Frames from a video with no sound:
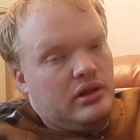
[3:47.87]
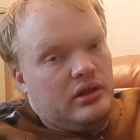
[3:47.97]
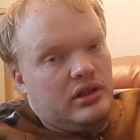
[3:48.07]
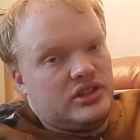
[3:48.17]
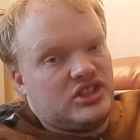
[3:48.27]

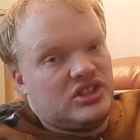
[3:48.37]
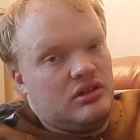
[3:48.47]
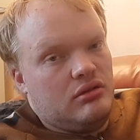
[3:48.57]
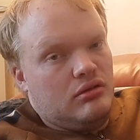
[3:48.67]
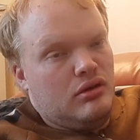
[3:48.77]
it's
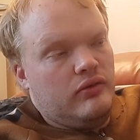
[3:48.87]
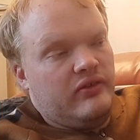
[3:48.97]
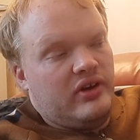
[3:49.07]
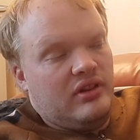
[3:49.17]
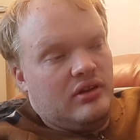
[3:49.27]
no
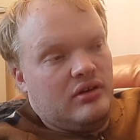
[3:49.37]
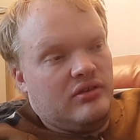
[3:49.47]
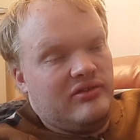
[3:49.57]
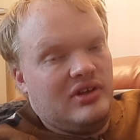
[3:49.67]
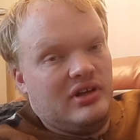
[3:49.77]
fun
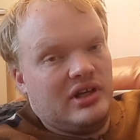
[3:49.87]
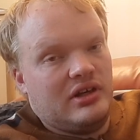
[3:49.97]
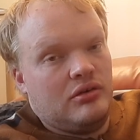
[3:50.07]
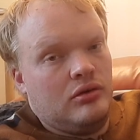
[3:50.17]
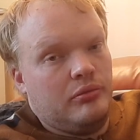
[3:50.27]
feeling at
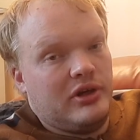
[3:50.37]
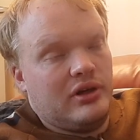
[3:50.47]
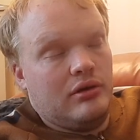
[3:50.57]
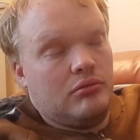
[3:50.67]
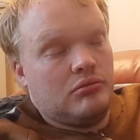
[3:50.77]
all, but
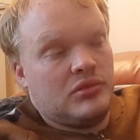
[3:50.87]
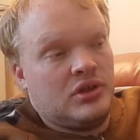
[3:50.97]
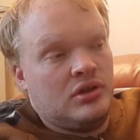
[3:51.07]
um,